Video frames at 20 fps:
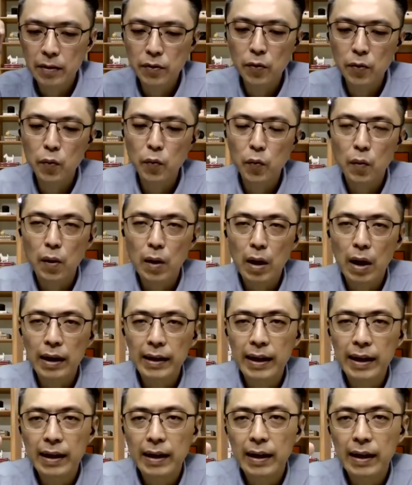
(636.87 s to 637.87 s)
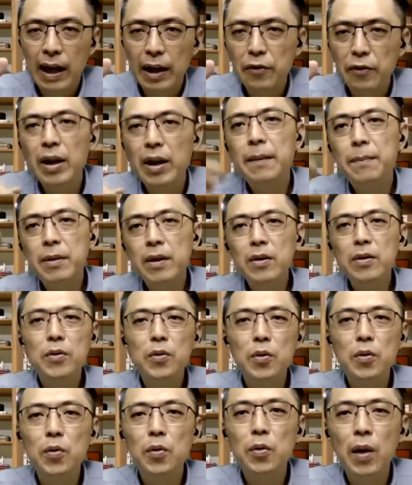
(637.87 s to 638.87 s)
So are you able
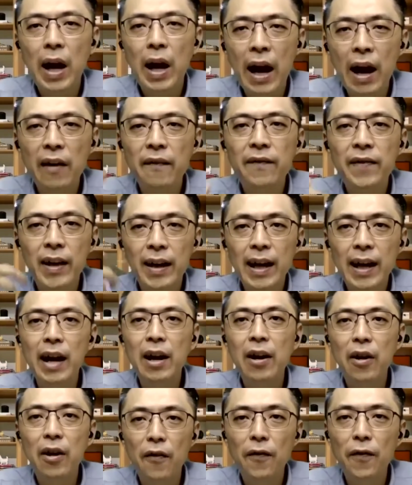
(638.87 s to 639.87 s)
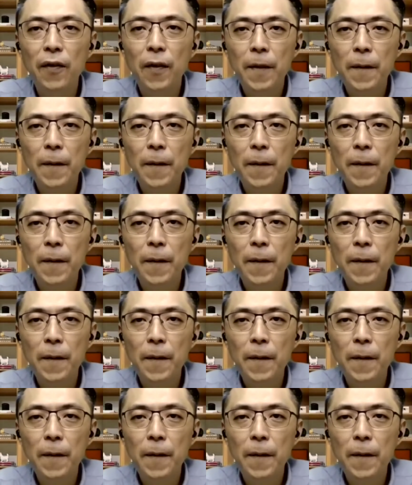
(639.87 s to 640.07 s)
to have that kind of